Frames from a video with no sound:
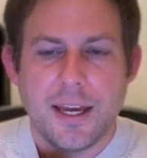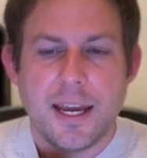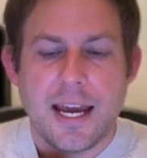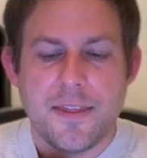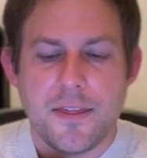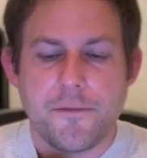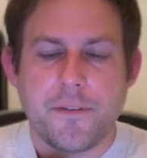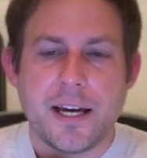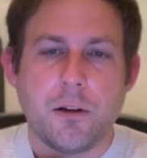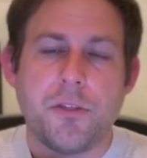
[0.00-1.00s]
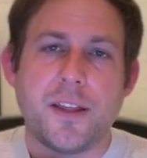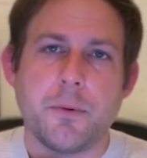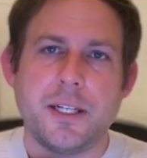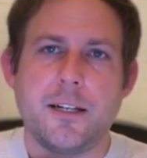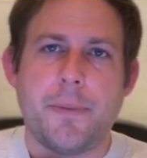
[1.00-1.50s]
And then the final thing that
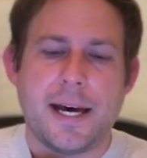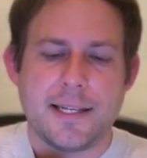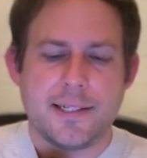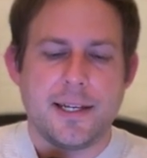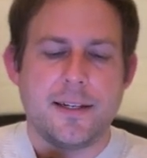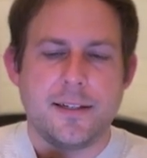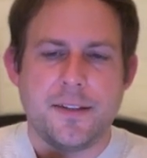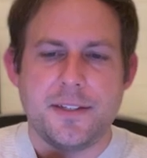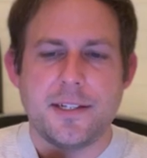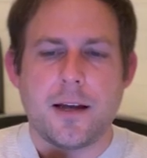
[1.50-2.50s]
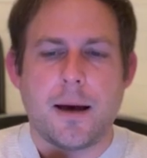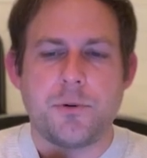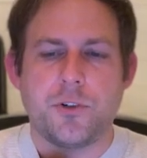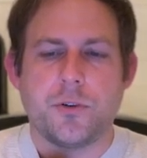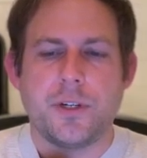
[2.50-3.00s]
we need to pass in, and this is
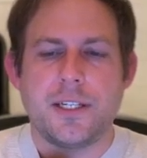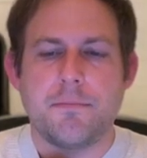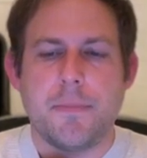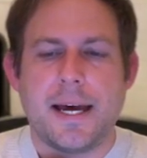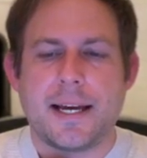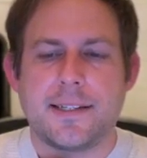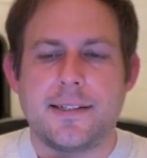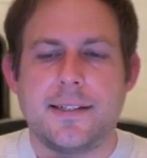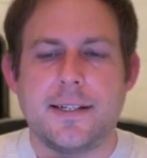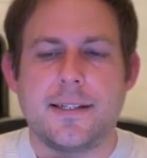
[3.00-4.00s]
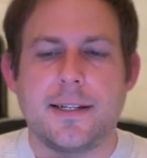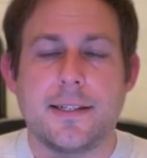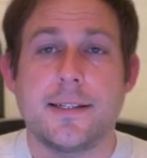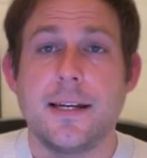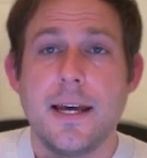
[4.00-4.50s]
optional, is max
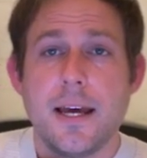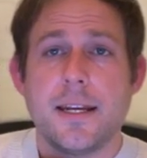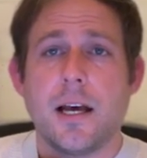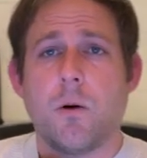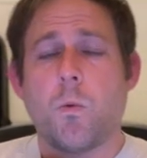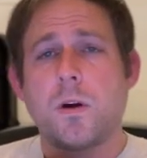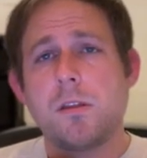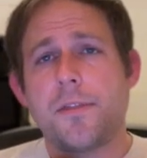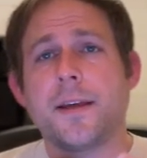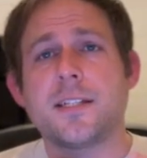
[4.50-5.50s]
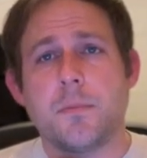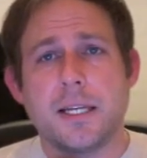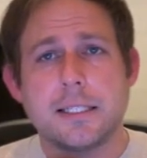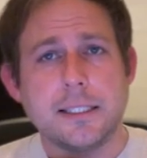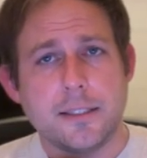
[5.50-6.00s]
distance. Now, one of the things that
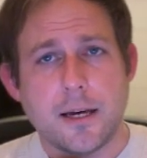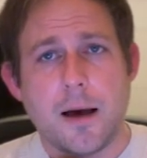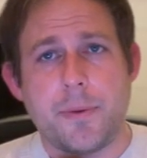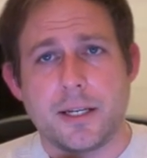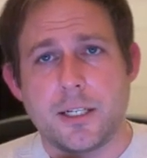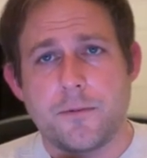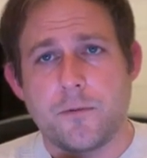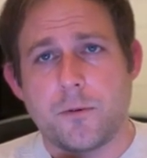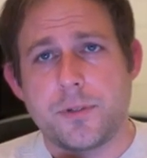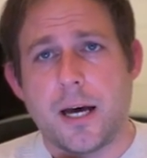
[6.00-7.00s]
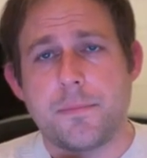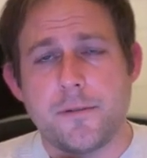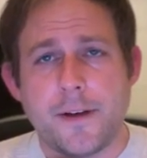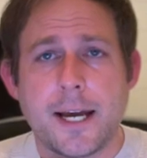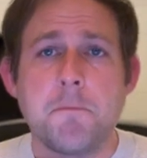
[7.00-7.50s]
makes leet topic different from
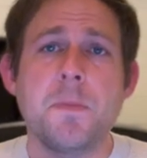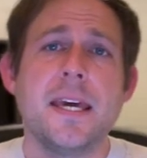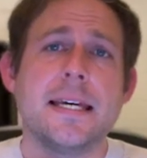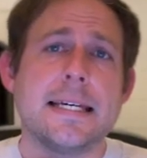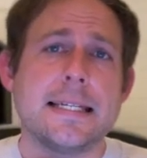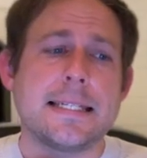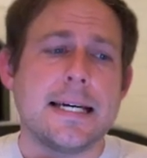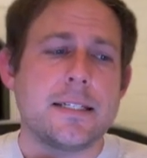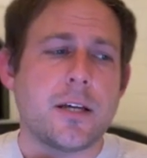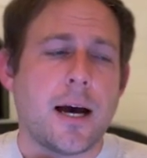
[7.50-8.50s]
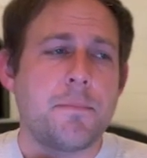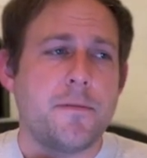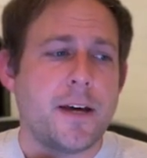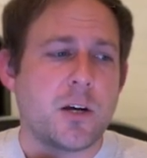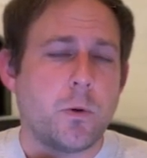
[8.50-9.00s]
Top2Vec is that
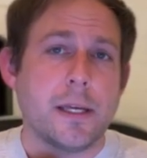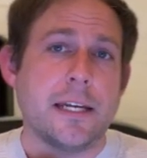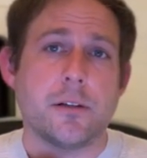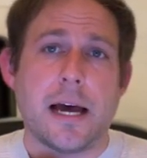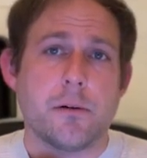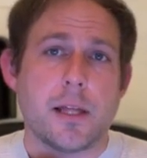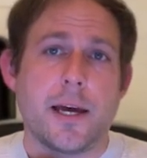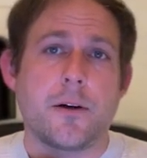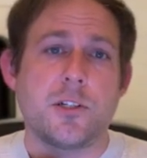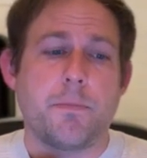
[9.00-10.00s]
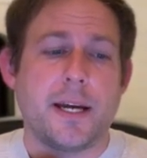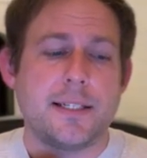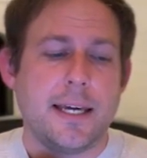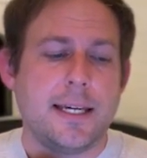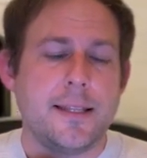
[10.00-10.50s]
Top2Vec will handle outliers by
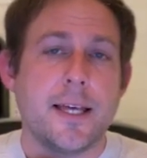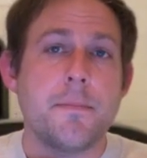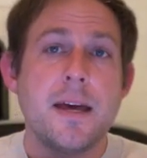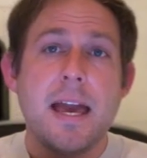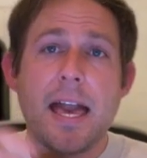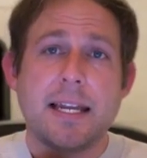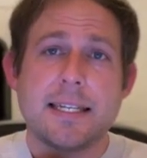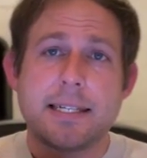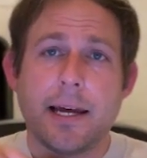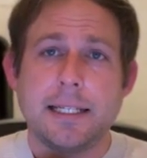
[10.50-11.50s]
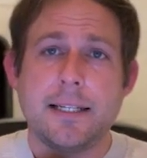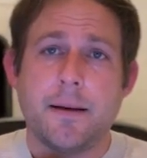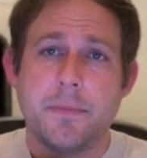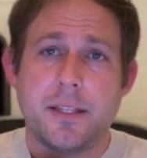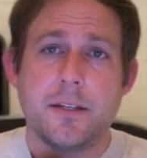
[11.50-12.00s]
taking them and assigning
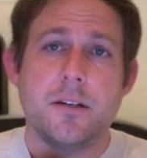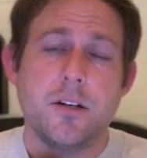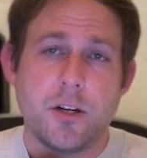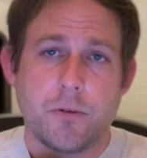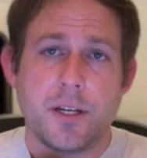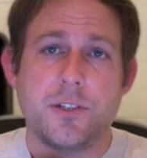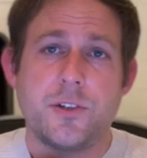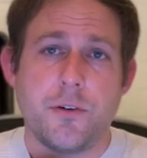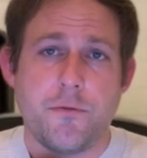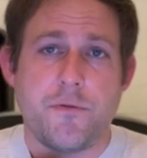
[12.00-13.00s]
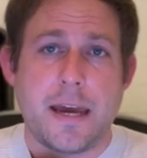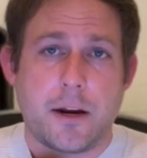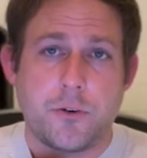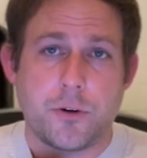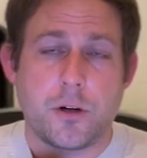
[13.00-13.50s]
them to the nearest
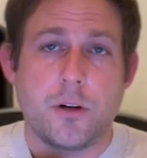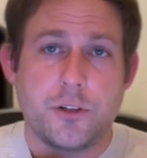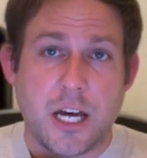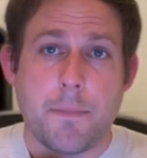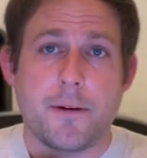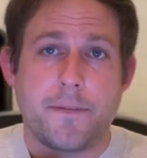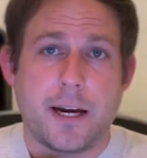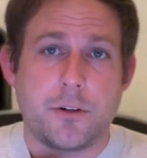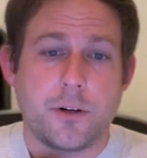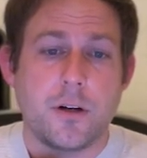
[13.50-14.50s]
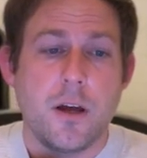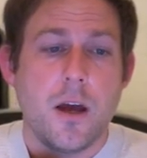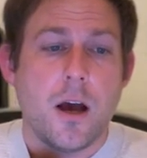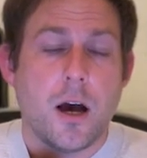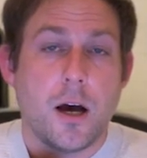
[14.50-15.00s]
vector, topic vector,
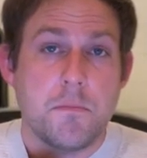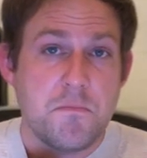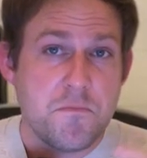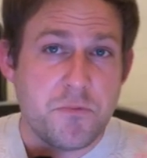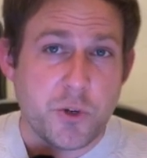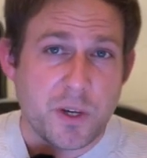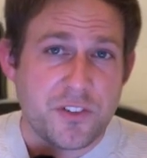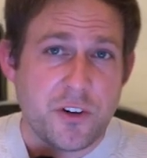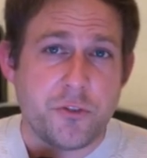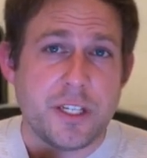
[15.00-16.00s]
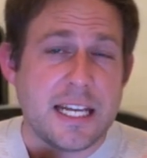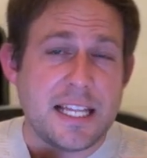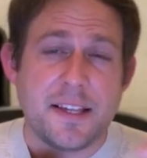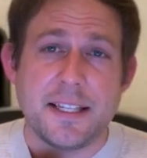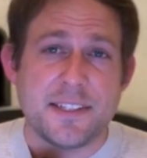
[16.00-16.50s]
uh, so essentially,
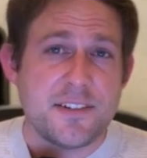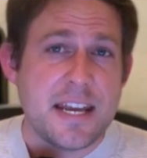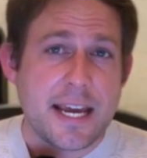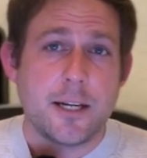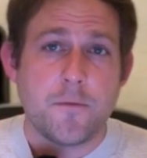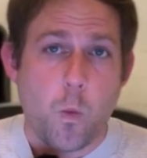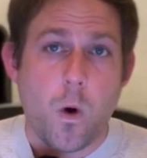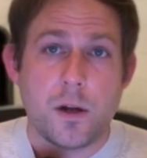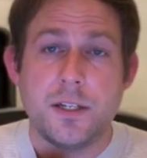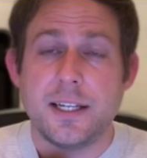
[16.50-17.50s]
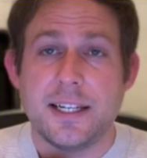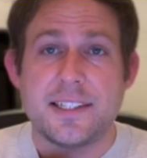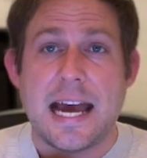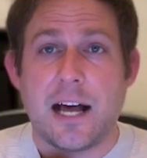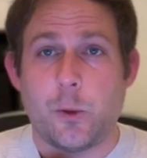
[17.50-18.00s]
anything that's negative one gets
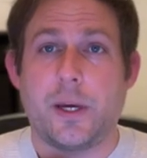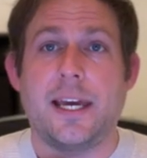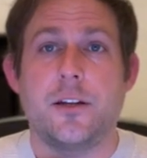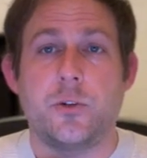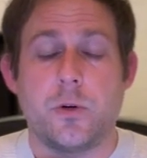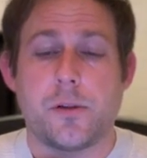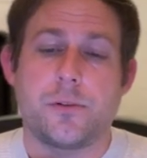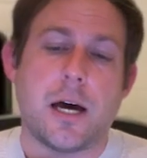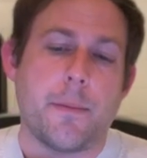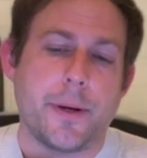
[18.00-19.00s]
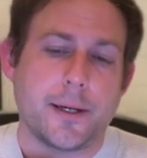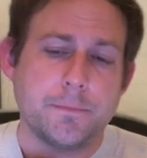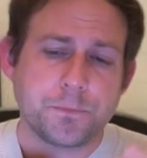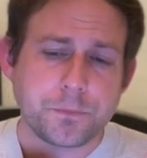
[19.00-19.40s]
allocated to another topic.